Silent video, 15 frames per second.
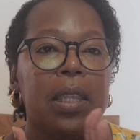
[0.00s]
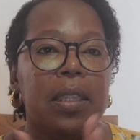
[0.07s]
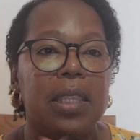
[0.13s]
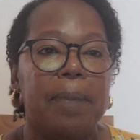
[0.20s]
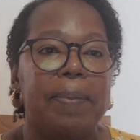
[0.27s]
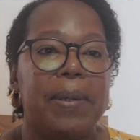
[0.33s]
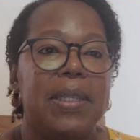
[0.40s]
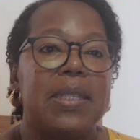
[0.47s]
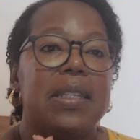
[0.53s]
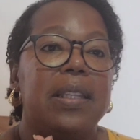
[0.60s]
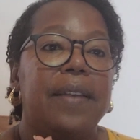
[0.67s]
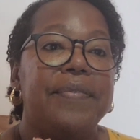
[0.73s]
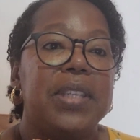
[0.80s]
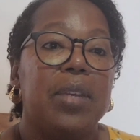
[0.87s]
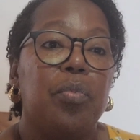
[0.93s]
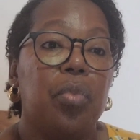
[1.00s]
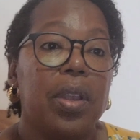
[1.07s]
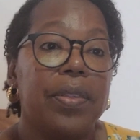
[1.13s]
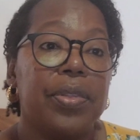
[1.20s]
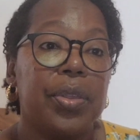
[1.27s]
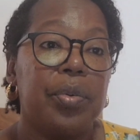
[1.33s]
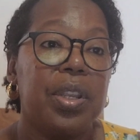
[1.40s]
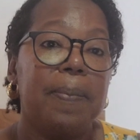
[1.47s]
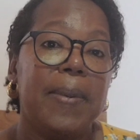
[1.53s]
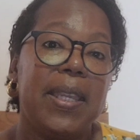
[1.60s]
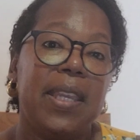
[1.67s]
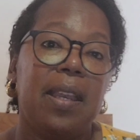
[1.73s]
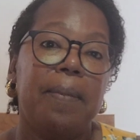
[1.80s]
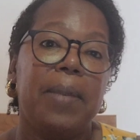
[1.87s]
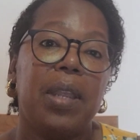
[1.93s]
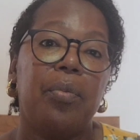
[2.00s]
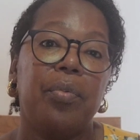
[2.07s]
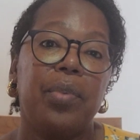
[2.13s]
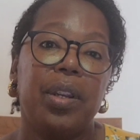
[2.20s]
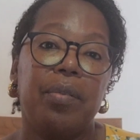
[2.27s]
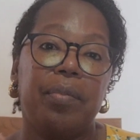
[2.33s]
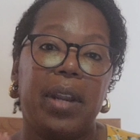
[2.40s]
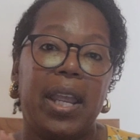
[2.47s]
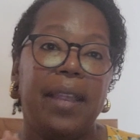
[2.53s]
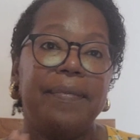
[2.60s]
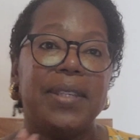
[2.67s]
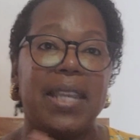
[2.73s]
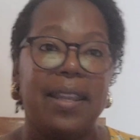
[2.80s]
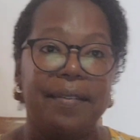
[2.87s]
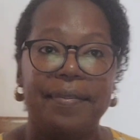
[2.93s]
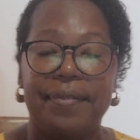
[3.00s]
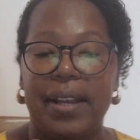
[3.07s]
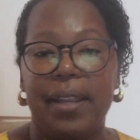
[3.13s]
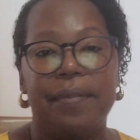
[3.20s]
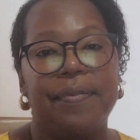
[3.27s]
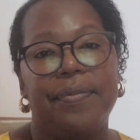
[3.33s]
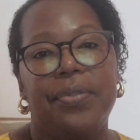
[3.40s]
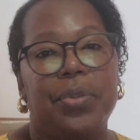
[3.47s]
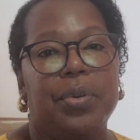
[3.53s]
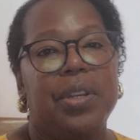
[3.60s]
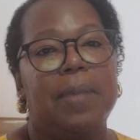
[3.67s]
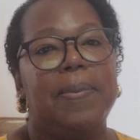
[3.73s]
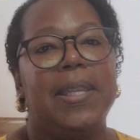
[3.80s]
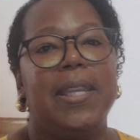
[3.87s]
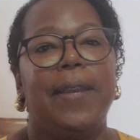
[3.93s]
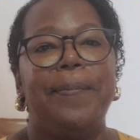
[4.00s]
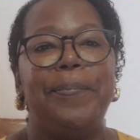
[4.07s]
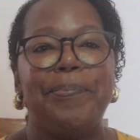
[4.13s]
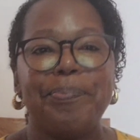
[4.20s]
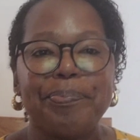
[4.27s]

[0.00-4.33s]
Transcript: That bus left at 1:30 p.m. and we arrived at 5:30 p.m.